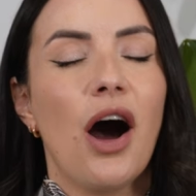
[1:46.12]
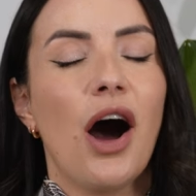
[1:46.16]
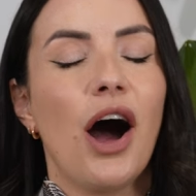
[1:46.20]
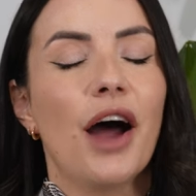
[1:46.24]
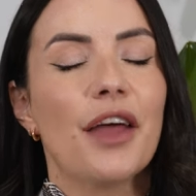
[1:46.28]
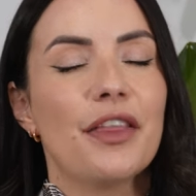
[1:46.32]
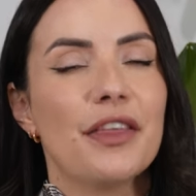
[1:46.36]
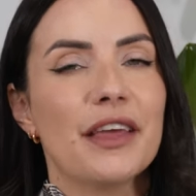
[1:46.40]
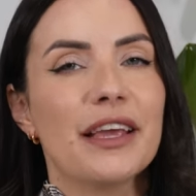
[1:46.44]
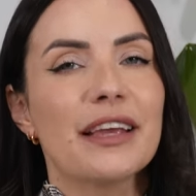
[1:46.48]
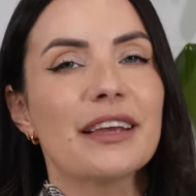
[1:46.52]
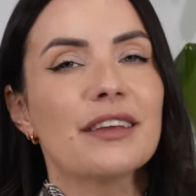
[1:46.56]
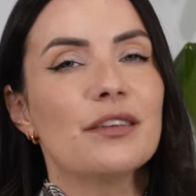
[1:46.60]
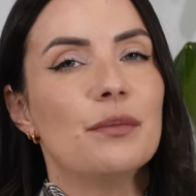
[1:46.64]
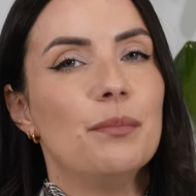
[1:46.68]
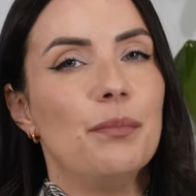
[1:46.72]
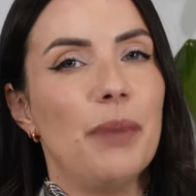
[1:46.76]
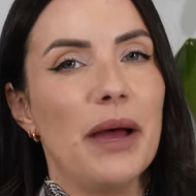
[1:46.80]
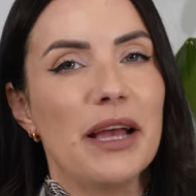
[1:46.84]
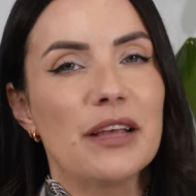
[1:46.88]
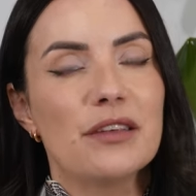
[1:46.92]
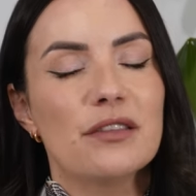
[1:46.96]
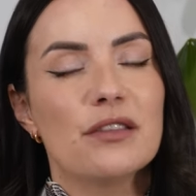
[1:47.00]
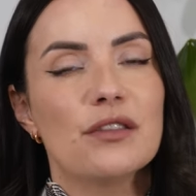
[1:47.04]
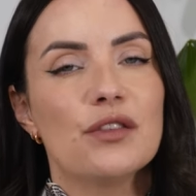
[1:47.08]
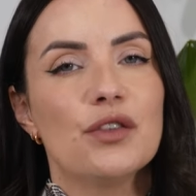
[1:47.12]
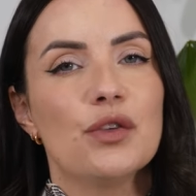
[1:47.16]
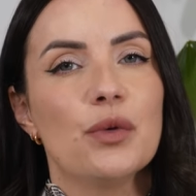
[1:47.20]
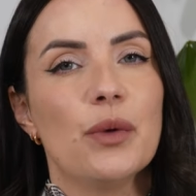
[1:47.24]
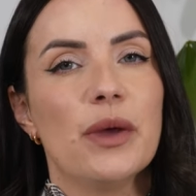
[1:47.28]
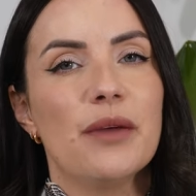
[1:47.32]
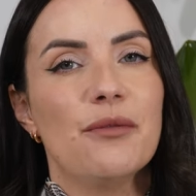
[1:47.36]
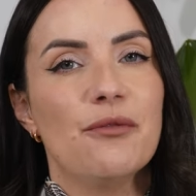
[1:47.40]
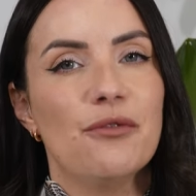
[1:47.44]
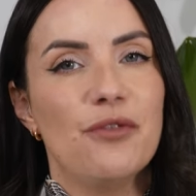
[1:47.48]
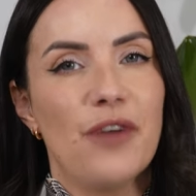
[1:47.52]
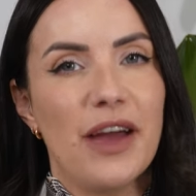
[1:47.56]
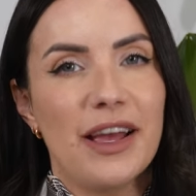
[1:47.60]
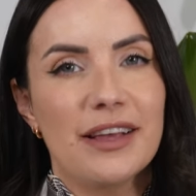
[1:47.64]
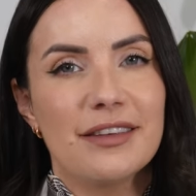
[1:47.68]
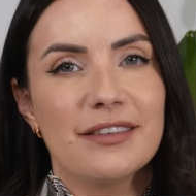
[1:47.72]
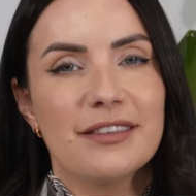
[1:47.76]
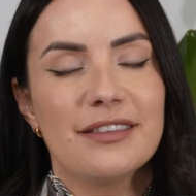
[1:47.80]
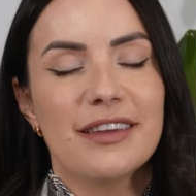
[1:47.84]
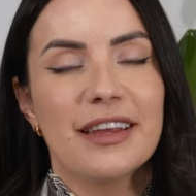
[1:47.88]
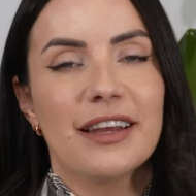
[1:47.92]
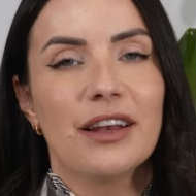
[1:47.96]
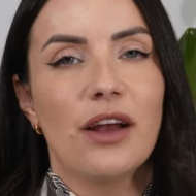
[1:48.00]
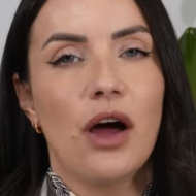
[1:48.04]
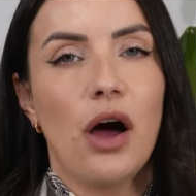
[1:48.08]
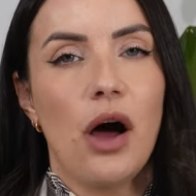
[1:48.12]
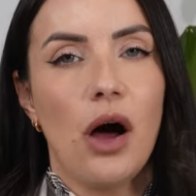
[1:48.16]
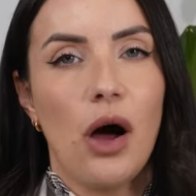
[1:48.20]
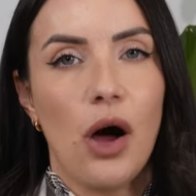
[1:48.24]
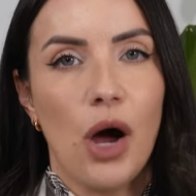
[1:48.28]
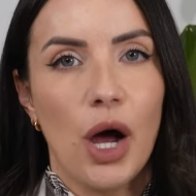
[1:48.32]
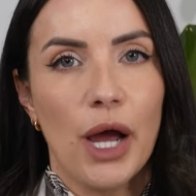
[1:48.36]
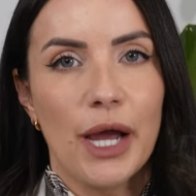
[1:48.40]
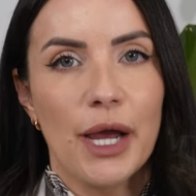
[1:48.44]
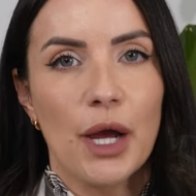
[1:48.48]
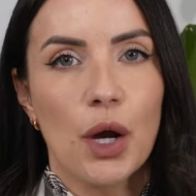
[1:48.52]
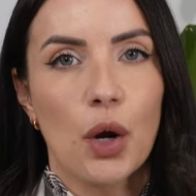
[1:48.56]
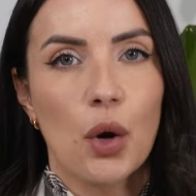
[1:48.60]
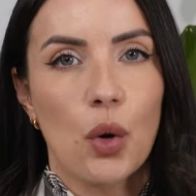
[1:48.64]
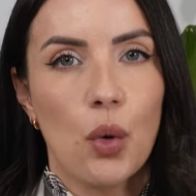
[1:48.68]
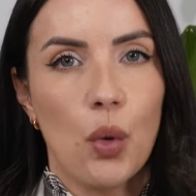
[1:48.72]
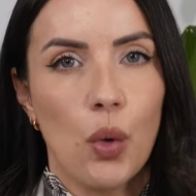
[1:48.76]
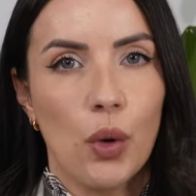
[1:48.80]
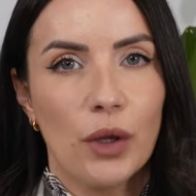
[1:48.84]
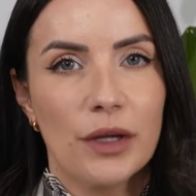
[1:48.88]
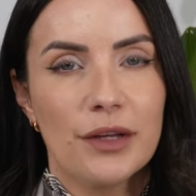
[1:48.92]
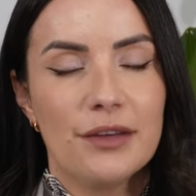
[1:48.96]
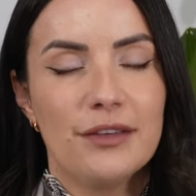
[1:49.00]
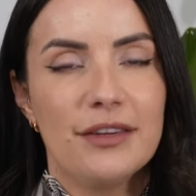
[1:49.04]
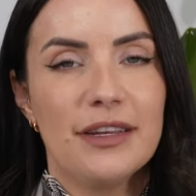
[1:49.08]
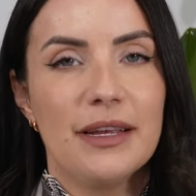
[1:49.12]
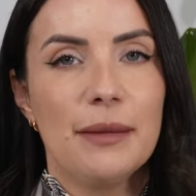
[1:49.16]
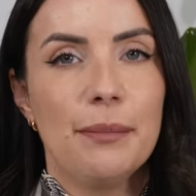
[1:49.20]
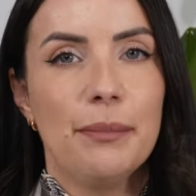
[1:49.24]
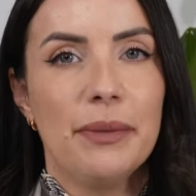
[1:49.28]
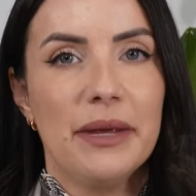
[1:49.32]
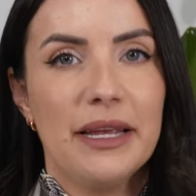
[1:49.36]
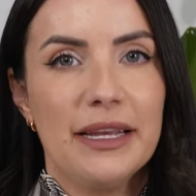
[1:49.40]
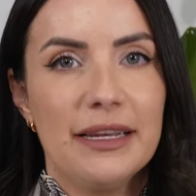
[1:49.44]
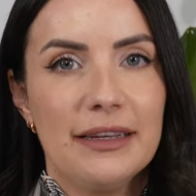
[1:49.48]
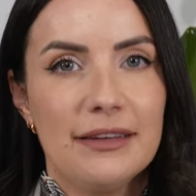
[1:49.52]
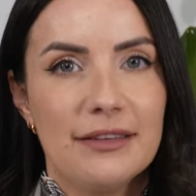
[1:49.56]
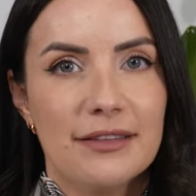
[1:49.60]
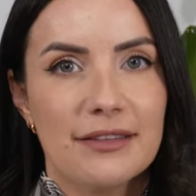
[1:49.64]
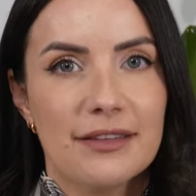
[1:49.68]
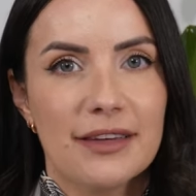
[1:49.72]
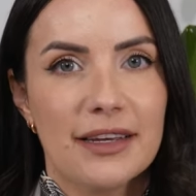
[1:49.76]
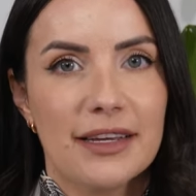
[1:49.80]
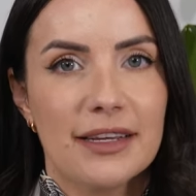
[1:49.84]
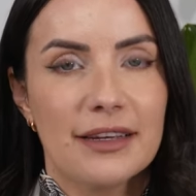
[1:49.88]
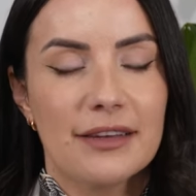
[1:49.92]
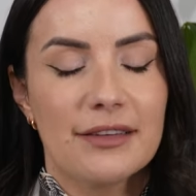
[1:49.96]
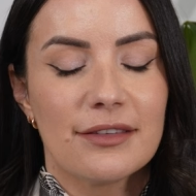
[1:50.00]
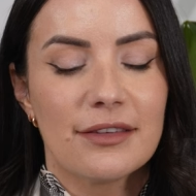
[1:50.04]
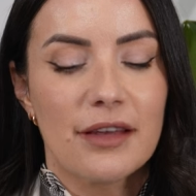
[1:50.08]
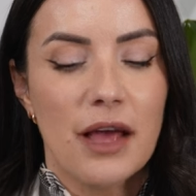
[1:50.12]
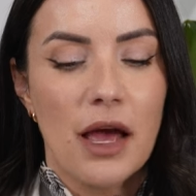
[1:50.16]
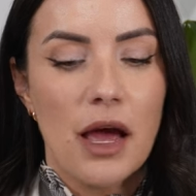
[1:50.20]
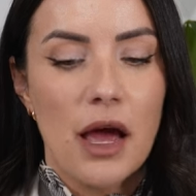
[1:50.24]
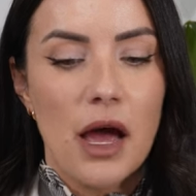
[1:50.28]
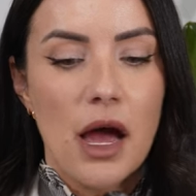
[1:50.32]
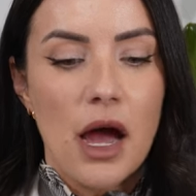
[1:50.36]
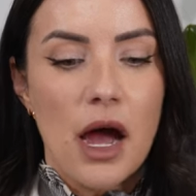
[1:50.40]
I think it's best to invest in high quality pieces.